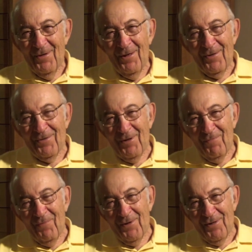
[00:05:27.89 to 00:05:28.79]
There's some
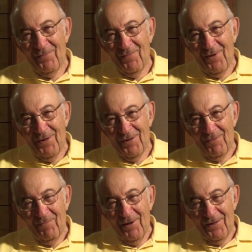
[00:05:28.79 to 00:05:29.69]
pretty funny
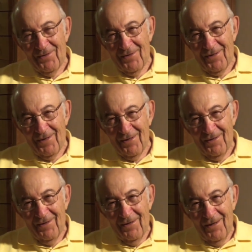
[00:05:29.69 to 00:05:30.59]
spots there,
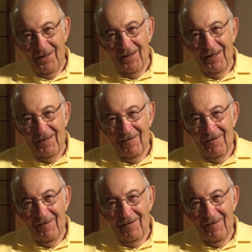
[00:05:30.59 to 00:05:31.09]
huh?